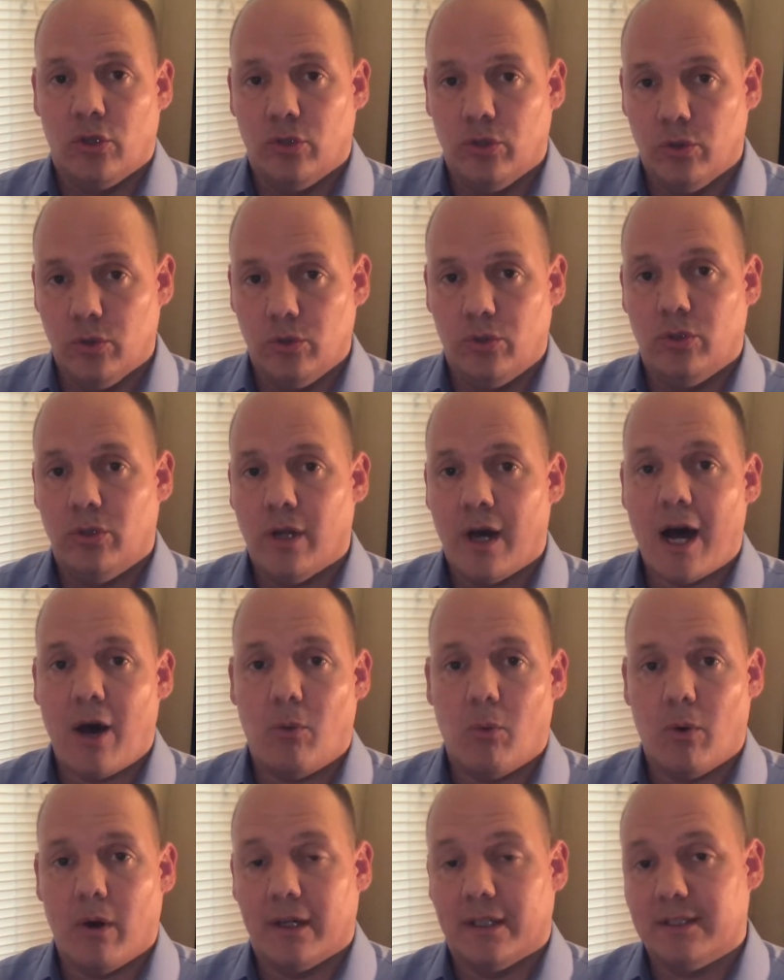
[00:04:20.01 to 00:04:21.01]
you do
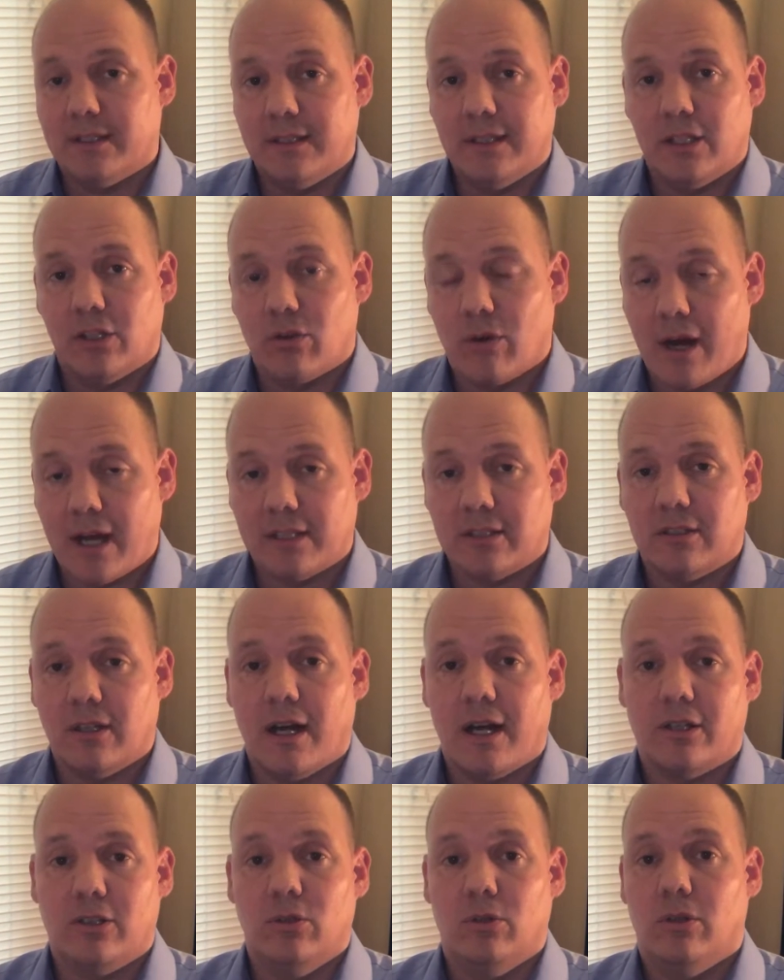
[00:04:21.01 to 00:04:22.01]
not want to see cross-docked,